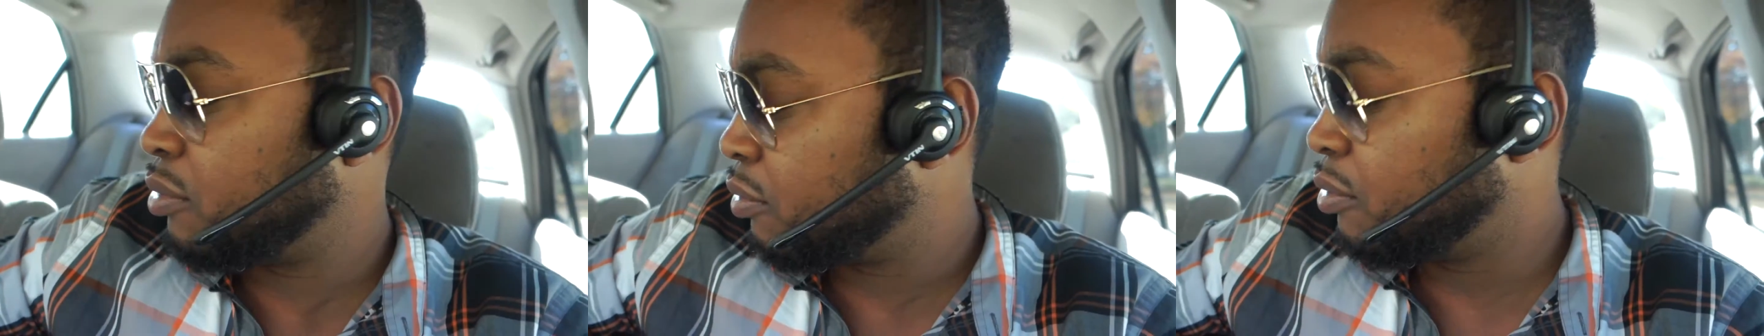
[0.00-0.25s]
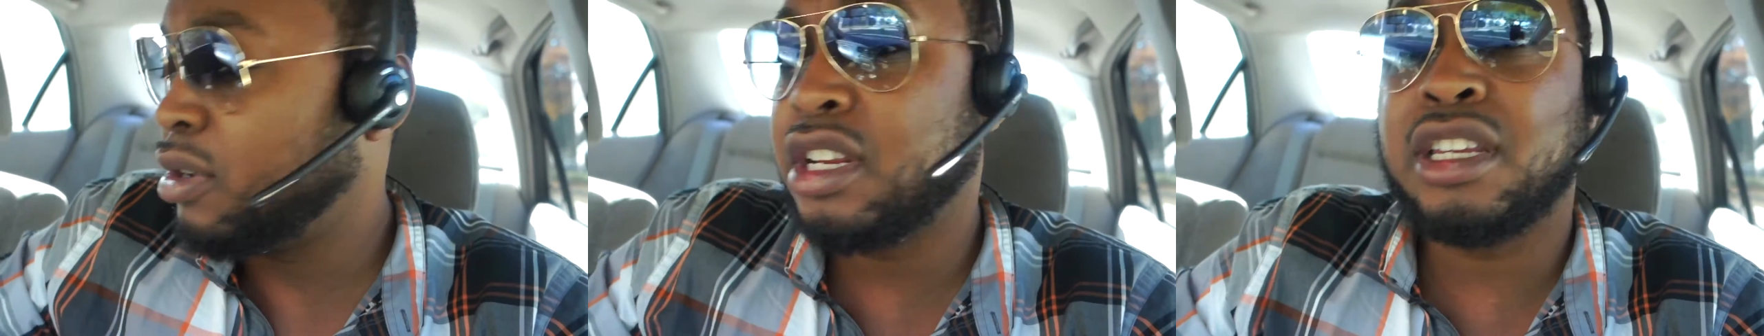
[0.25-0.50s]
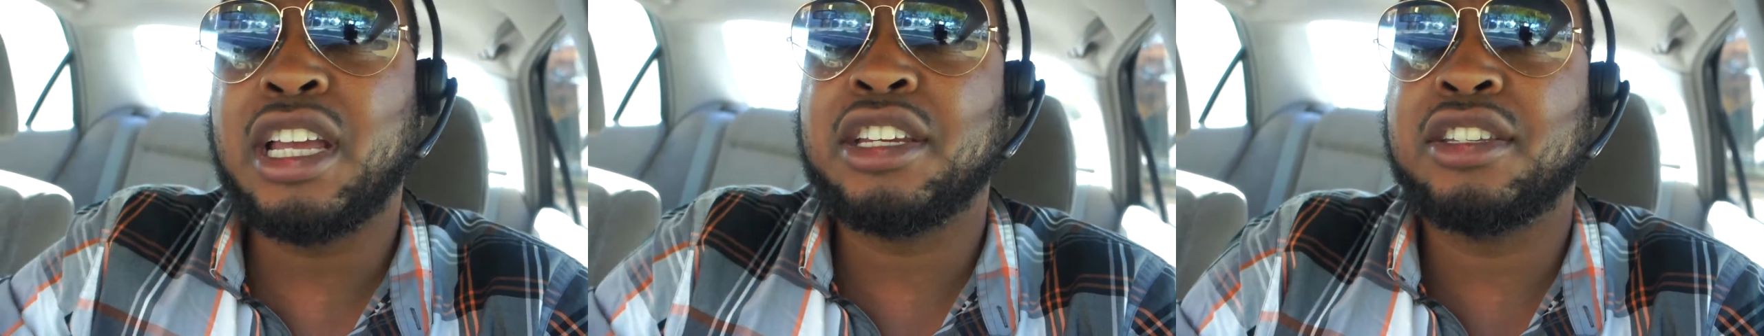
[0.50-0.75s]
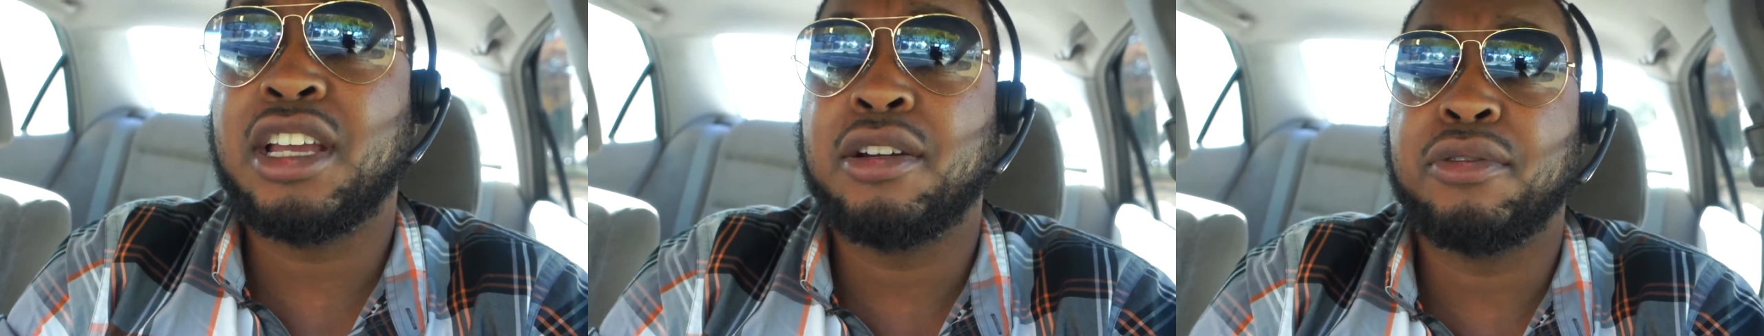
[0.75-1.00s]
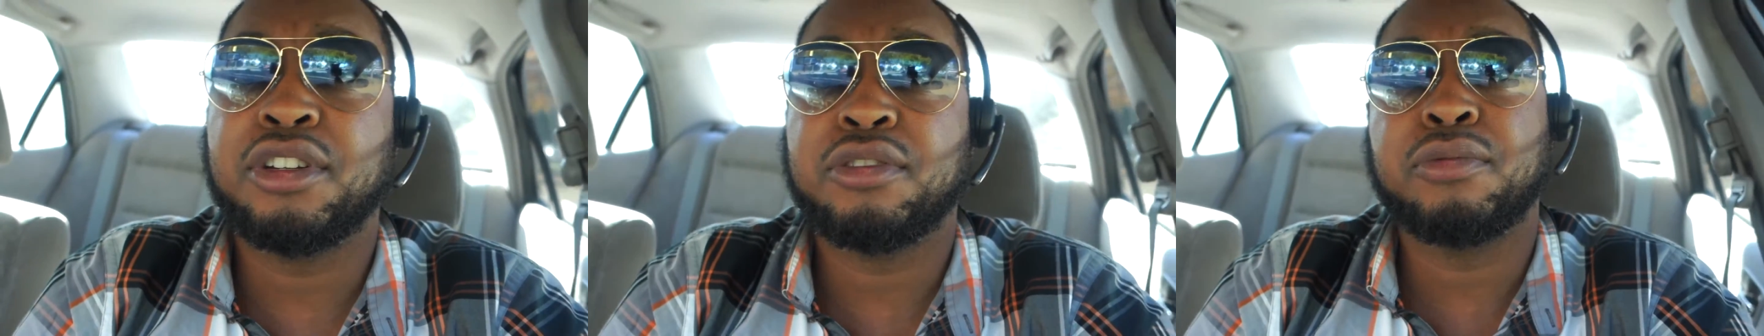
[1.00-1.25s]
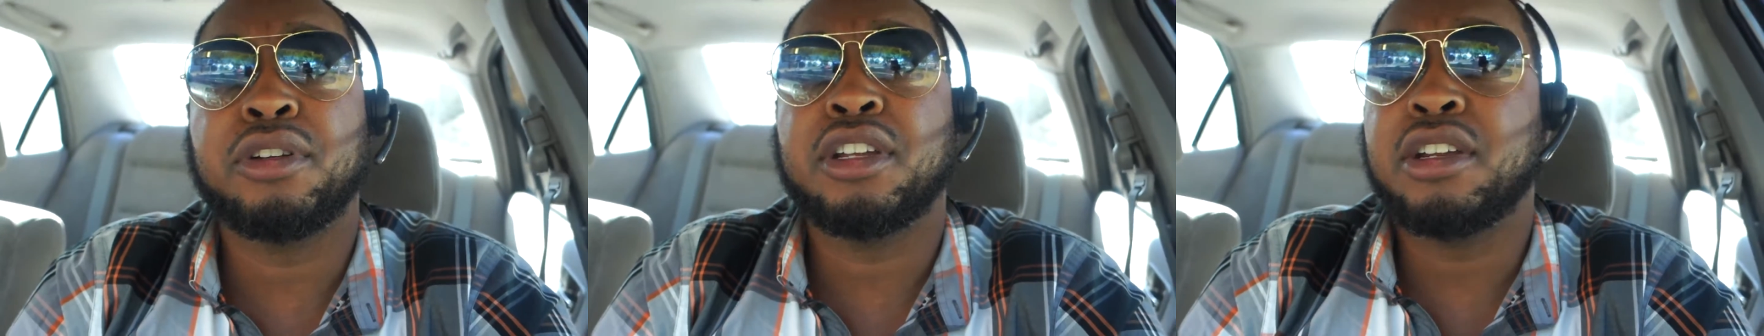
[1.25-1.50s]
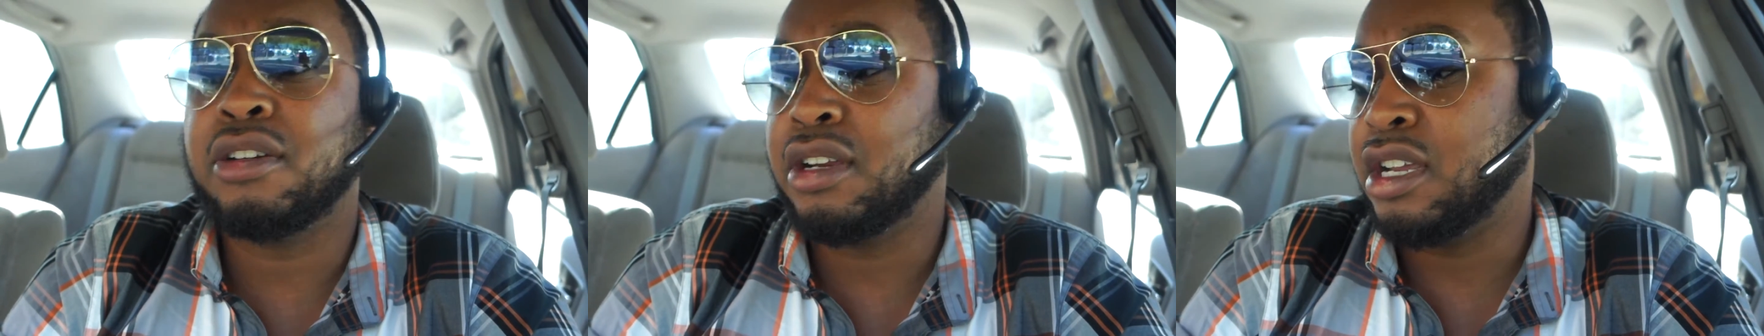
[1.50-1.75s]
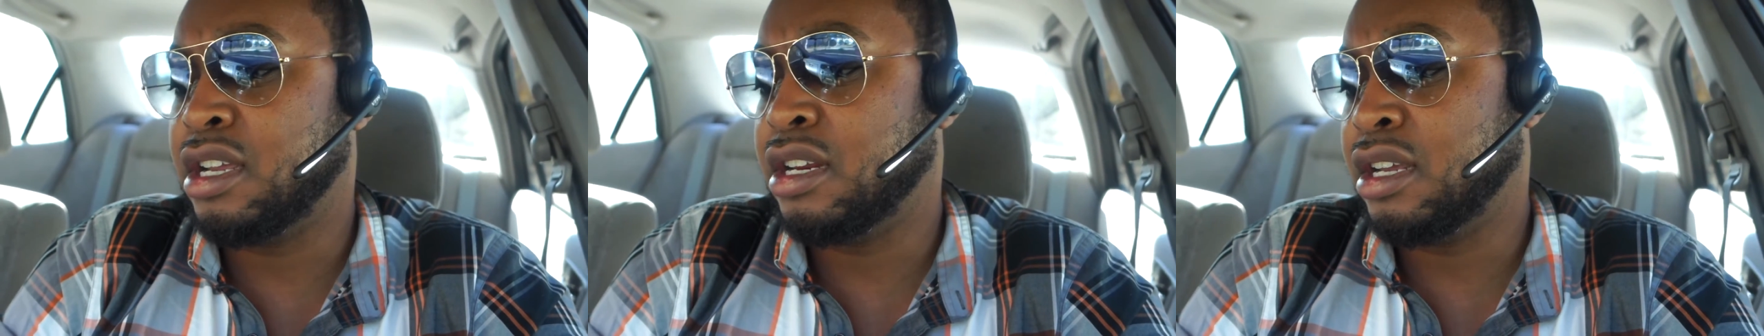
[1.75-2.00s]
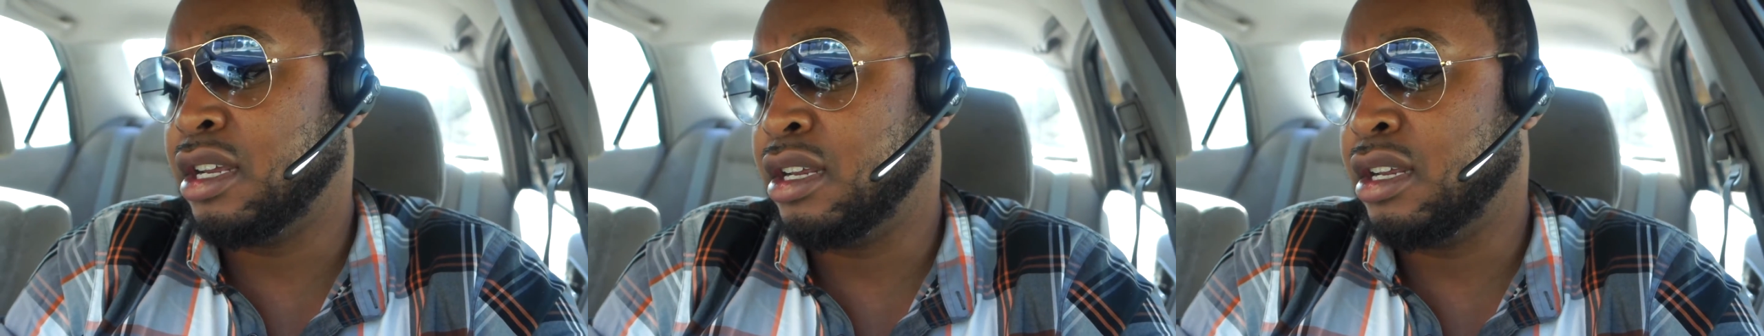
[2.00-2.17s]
a really nice Thai restaurant here in